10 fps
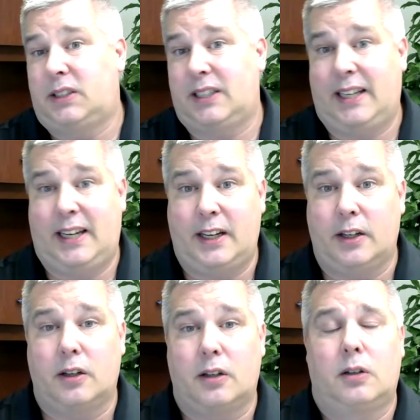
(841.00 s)
to
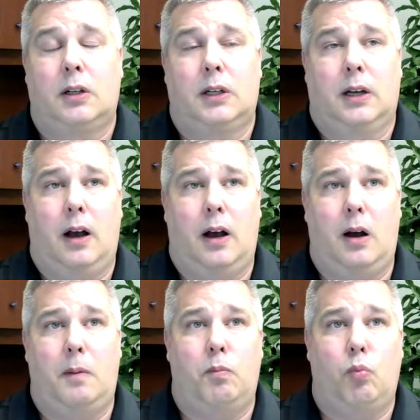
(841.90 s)
hear
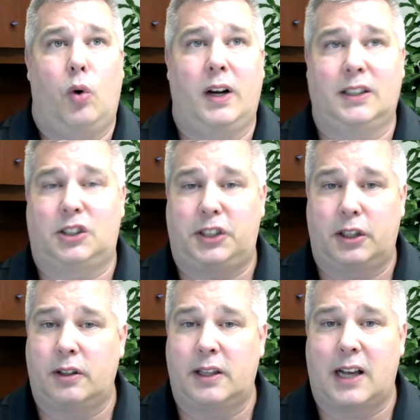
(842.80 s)
what is
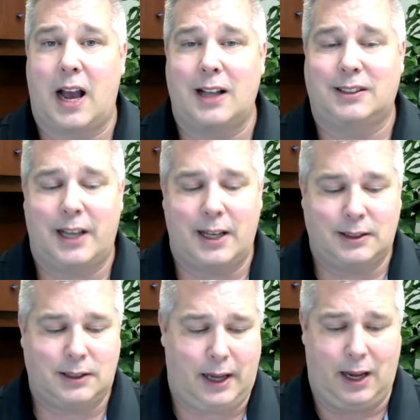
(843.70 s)
shared in the
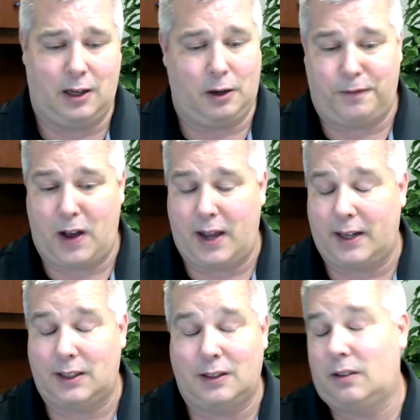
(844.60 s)
content and to
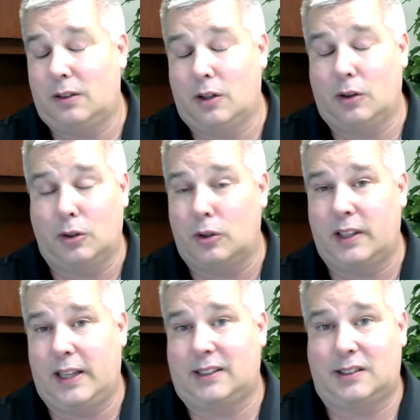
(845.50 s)
find the learning
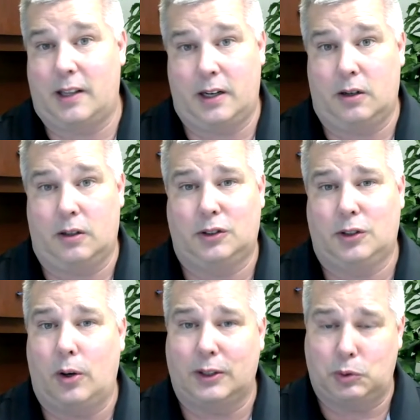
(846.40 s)
that's there.
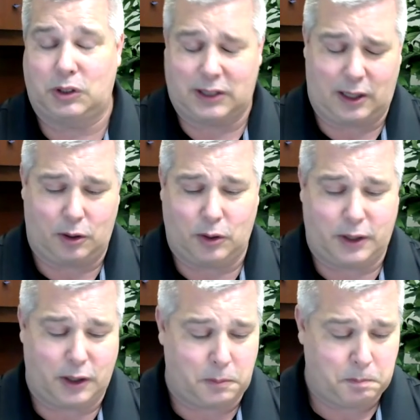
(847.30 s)
So as we said
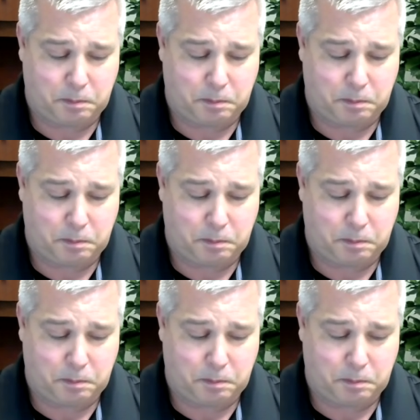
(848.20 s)
earlier,